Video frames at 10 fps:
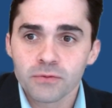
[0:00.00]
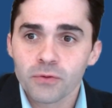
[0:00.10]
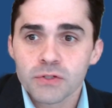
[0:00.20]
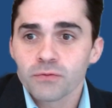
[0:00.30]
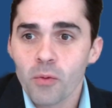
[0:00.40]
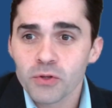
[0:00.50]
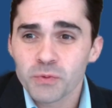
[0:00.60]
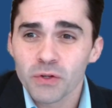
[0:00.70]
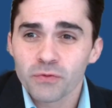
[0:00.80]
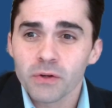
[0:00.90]
First and
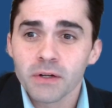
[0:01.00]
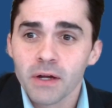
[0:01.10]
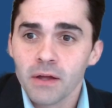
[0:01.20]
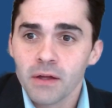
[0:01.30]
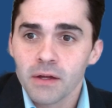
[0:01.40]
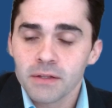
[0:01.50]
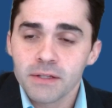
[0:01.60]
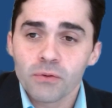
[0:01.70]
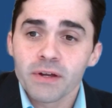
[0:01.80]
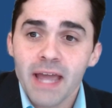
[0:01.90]
foremost, we look for
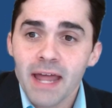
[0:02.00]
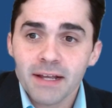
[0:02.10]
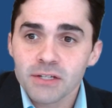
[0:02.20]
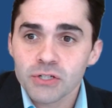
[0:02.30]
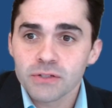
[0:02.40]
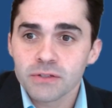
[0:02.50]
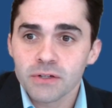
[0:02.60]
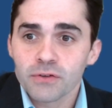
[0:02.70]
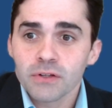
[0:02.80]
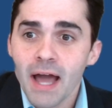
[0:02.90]
the organic addition
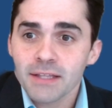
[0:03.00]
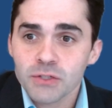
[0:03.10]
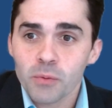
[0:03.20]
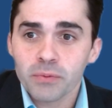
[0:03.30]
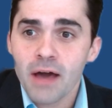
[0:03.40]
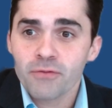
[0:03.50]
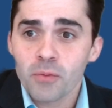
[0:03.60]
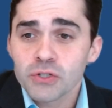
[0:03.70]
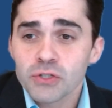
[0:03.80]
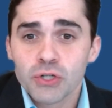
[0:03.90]
of clients to our
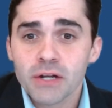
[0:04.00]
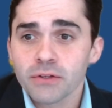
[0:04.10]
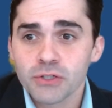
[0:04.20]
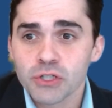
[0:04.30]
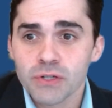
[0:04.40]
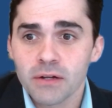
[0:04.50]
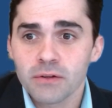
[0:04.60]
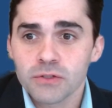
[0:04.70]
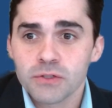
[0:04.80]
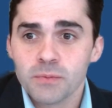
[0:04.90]
platform, and just generally
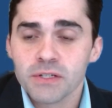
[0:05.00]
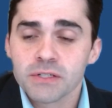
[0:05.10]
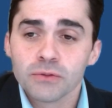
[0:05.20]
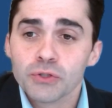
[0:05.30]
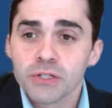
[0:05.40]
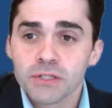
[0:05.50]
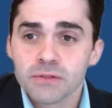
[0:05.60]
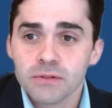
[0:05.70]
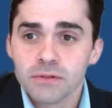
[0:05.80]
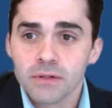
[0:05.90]
try to be solution